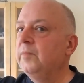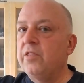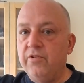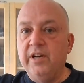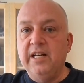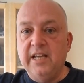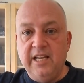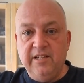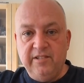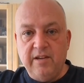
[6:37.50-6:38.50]
3
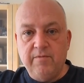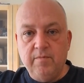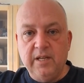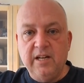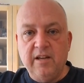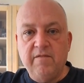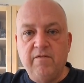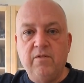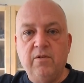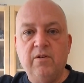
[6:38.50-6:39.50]
days. That would be not
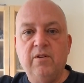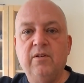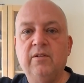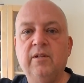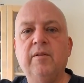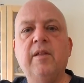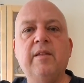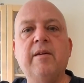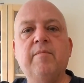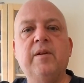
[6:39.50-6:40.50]
four.
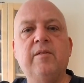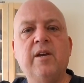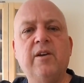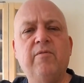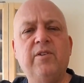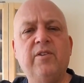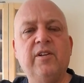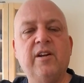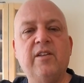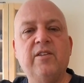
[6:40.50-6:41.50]
That'd be returning
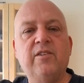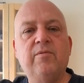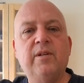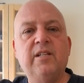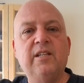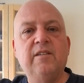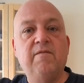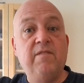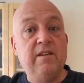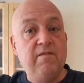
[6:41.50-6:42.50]
it on the
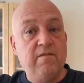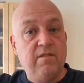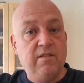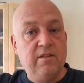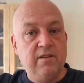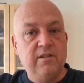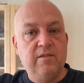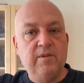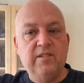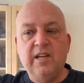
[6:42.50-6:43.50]
25th. Did
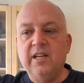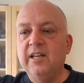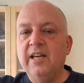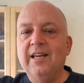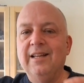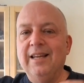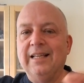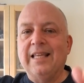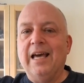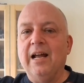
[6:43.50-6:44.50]
we say like
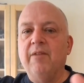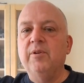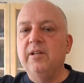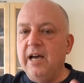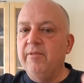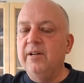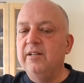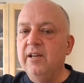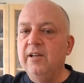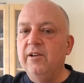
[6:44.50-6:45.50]
that? I would
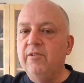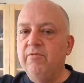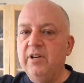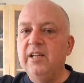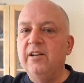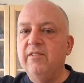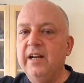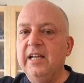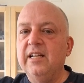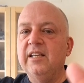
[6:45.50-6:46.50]

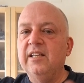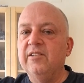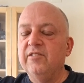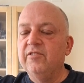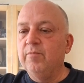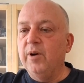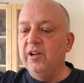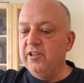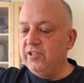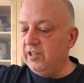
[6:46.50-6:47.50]
reiterate in
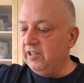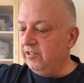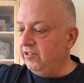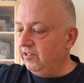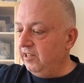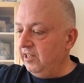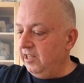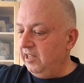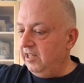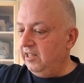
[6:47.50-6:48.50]
smaller chunks.
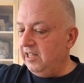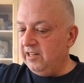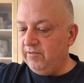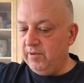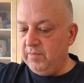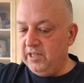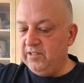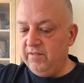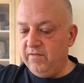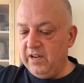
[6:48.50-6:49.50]
That's one piece of
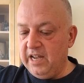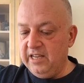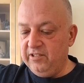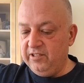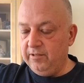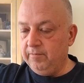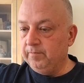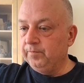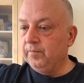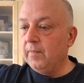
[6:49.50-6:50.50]
advice.
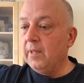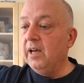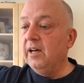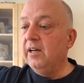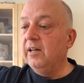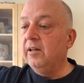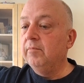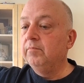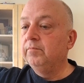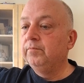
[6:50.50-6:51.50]

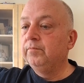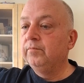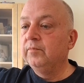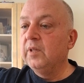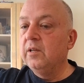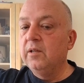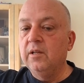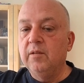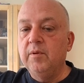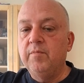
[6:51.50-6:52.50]
Um,
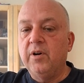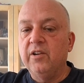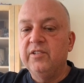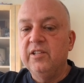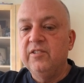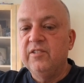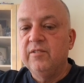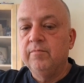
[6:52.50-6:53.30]
we pause this.